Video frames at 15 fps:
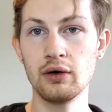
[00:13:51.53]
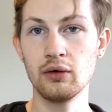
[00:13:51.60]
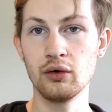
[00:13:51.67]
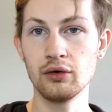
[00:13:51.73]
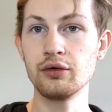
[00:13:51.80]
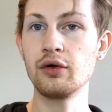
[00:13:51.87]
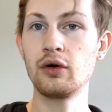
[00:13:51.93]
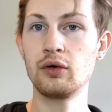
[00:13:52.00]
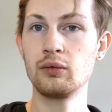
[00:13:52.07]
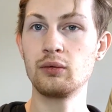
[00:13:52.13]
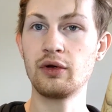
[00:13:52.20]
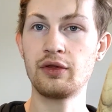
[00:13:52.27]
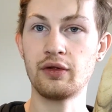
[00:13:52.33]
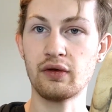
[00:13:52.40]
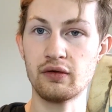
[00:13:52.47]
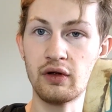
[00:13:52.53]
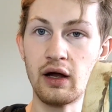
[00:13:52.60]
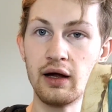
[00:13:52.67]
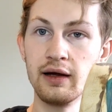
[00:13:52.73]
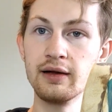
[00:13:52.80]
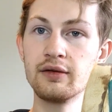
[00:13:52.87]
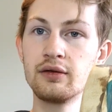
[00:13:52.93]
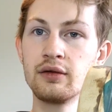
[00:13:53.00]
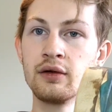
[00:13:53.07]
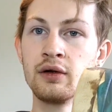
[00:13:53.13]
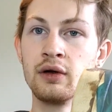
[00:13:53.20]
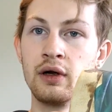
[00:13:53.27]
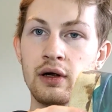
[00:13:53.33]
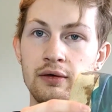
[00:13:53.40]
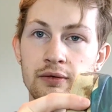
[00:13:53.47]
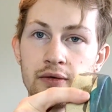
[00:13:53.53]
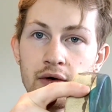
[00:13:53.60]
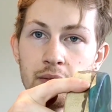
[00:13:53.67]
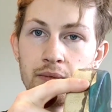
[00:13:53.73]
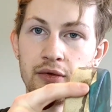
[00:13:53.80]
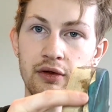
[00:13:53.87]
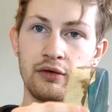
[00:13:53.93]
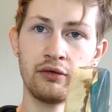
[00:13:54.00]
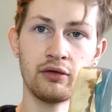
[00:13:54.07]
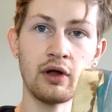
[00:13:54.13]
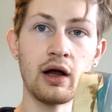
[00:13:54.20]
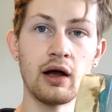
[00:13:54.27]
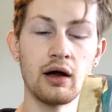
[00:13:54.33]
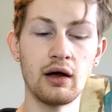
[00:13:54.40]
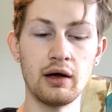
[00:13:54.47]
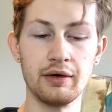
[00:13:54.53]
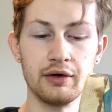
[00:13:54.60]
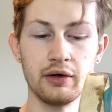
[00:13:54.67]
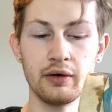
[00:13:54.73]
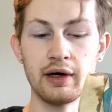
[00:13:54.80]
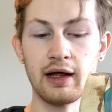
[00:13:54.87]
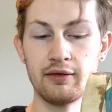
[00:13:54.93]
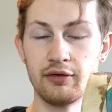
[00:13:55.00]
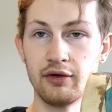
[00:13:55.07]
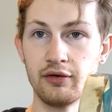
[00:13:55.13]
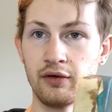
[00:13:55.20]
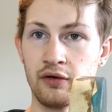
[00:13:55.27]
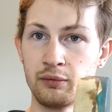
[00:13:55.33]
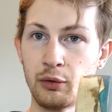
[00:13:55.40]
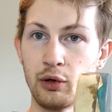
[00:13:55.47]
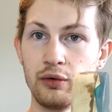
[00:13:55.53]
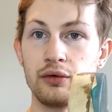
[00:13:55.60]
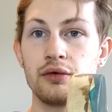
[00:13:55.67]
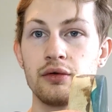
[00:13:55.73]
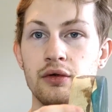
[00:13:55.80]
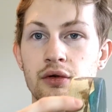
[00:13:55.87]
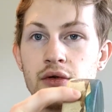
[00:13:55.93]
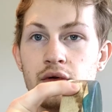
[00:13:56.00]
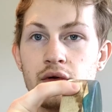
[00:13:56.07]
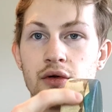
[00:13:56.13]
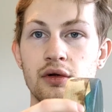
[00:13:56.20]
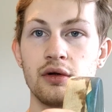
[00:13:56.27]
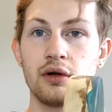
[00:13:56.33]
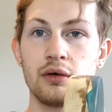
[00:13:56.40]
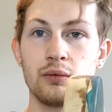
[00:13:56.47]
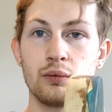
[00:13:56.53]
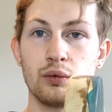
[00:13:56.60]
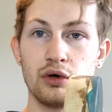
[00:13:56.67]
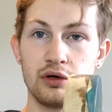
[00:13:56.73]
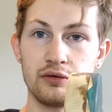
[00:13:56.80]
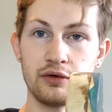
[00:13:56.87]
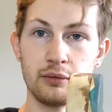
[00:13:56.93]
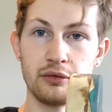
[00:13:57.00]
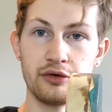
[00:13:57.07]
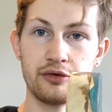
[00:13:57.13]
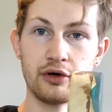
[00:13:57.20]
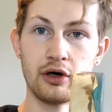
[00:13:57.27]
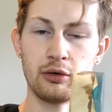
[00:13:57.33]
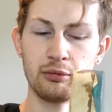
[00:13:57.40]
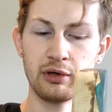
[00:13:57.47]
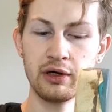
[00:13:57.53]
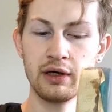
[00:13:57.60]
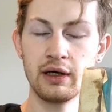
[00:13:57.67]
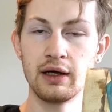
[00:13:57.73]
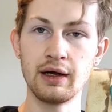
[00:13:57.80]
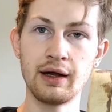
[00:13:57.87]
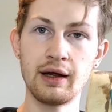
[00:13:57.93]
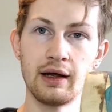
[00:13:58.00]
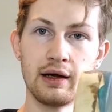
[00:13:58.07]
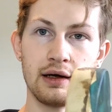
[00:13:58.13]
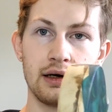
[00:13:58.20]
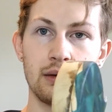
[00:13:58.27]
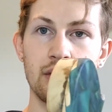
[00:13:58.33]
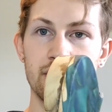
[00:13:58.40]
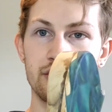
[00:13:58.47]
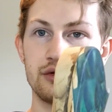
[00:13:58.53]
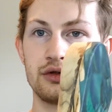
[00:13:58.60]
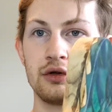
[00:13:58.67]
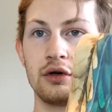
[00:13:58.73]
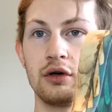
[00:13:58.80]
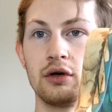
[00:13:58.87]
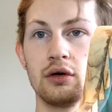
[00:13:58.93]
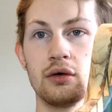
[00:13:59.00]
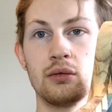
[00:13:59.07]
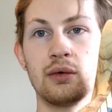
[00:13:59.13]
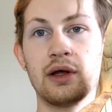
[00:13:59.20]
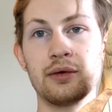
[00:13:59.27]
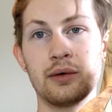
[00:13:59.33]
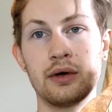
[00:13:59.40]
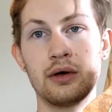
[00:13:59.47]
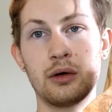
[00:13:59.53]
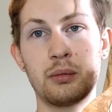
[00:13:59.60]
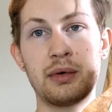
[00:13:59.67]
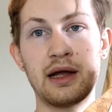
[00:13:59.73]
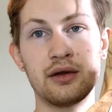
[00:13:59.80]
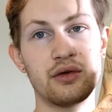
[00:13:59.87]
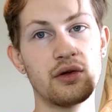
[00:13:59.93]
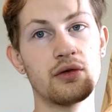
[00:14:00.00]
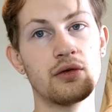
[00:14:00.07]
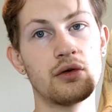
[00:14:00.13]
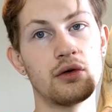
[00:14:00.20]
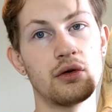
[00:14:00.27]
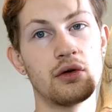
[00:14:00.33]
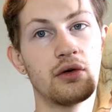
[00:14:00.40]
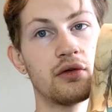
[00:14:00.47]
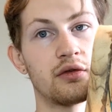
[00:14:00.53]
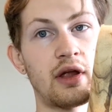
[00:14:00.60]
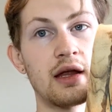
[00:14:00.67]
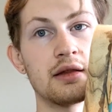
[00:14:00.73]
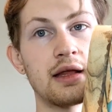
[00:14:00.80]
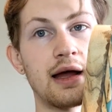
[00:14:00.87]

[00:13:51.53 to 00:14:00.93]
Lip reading: Also with the sides, from the start I knew I'd have this exposed wood from the top, and I wasn't sure whether it would look better to stain